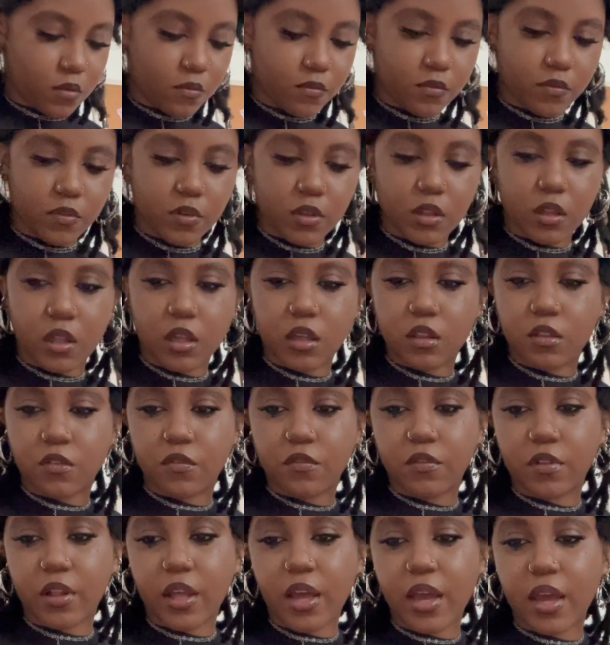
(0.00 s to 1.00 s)
if it lays
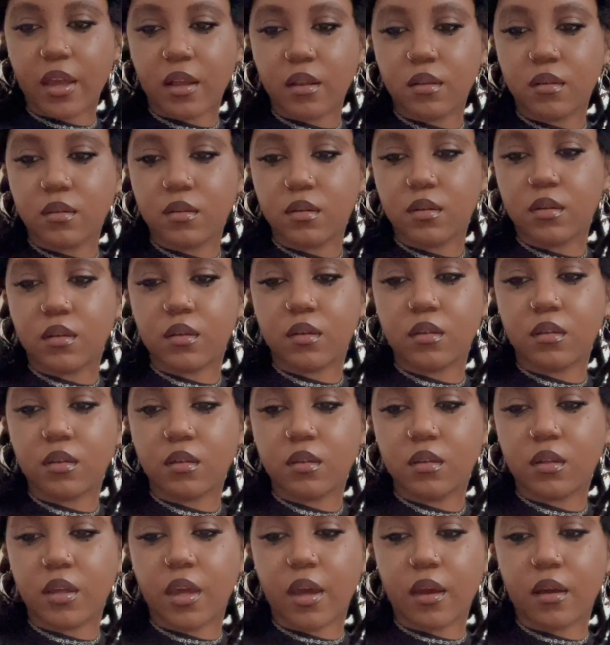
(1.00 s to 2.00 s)
flat,
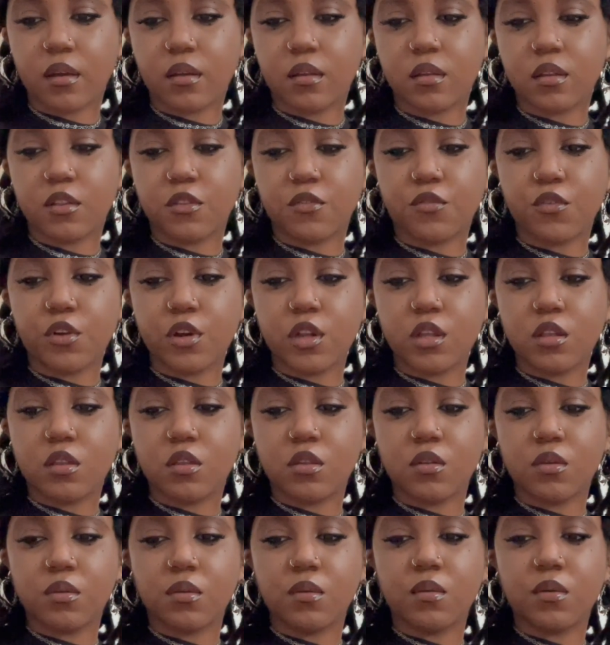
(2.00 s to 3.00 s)
yeah, it's
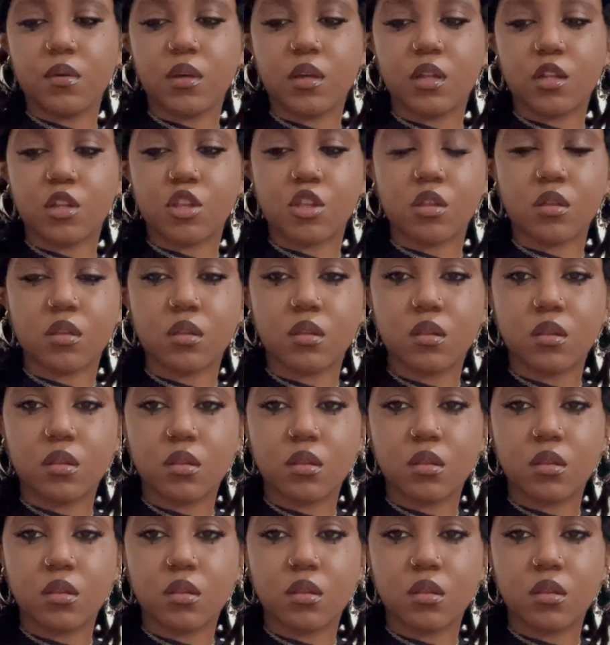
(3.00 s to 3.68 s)
42 inches.